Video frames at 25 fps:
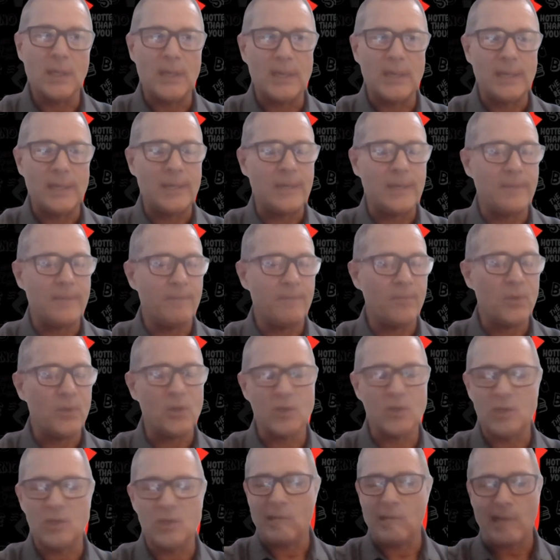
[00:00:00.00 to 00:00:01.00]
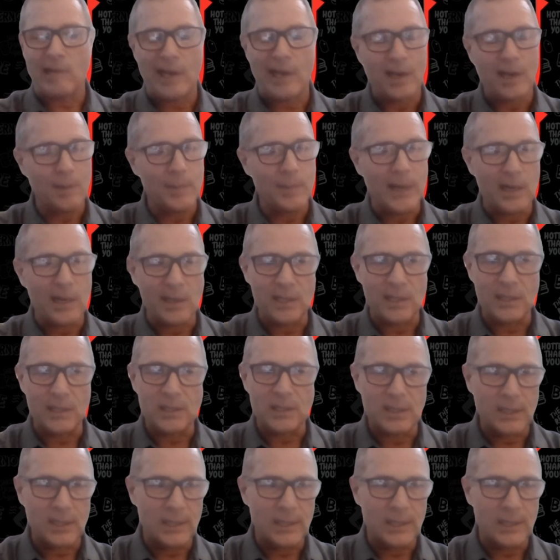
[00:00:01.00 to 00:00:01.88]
Um, there's doubt about it.